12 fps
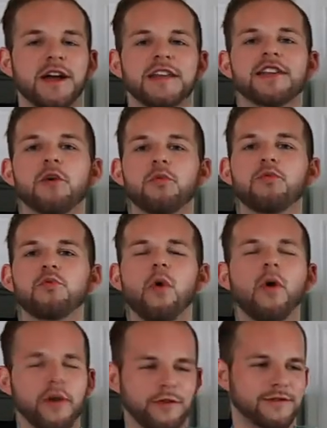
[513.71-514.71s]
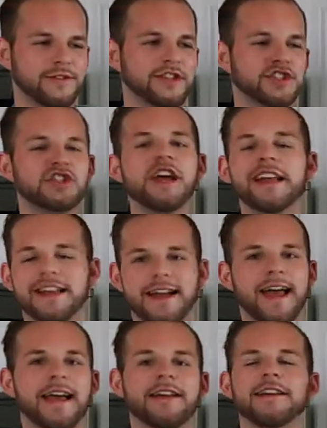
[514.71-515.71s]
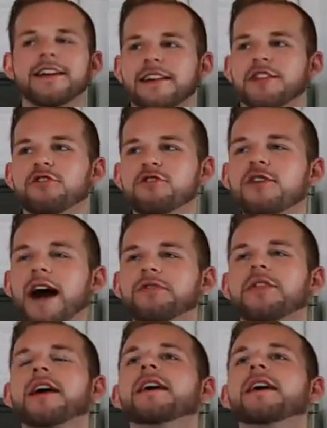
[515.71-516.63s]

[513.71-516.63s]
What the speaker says: you know, royal chicken egg. You know, you got the